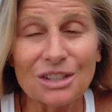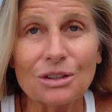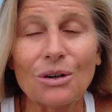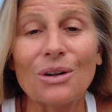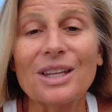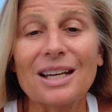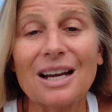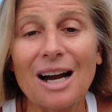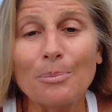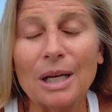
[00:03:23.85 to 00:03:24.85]
It's called the
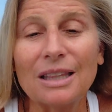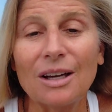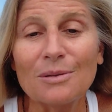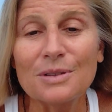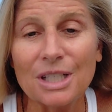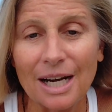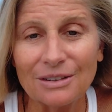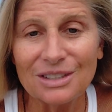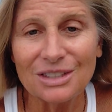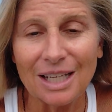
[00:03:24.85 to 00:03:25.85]
Agape Love
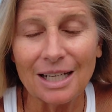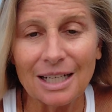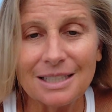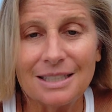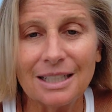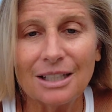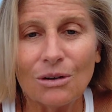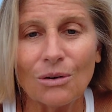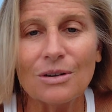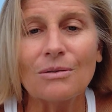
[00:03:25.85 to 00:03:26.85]
Challenge, and I did
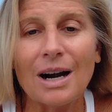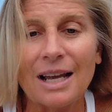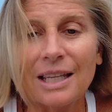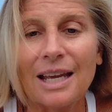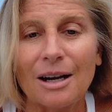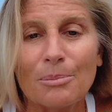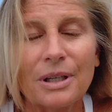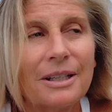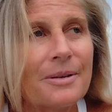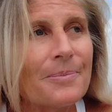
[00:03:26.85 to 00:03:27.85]
it on Rally Up.